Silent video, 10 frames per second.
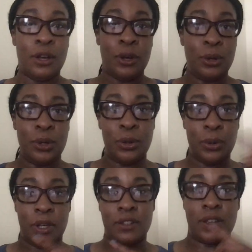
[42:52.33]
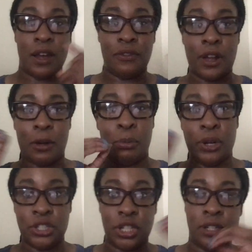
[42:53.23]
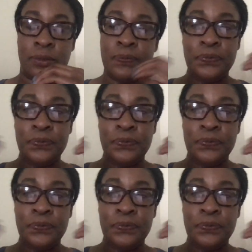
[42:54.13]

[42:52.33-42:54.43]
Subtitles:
hoodoo is kind of like a bridging